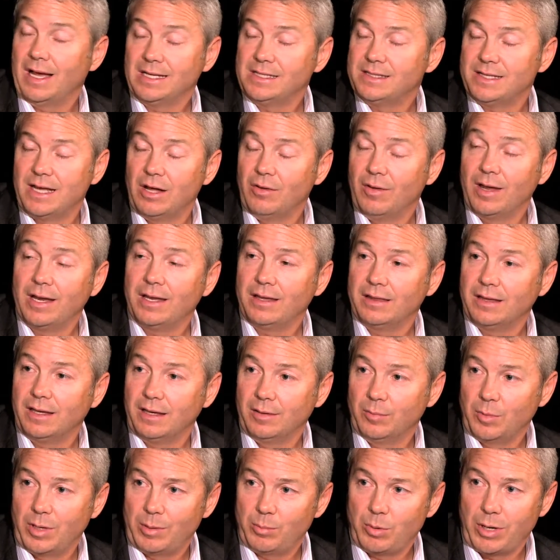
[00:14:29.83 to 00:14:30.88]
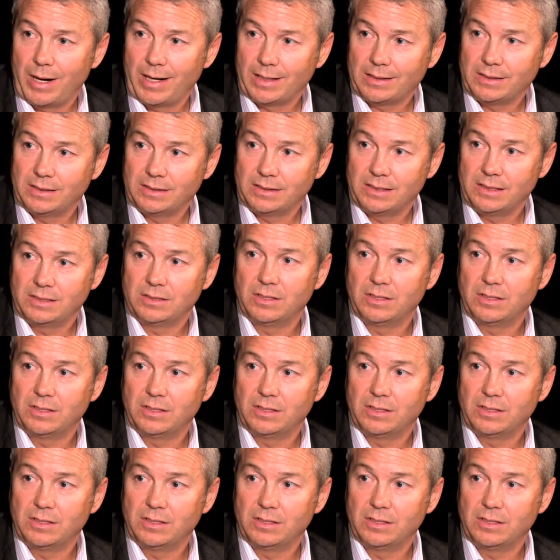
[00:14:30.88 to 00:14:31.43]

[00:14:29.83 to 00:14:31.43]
I sell anything in my practice.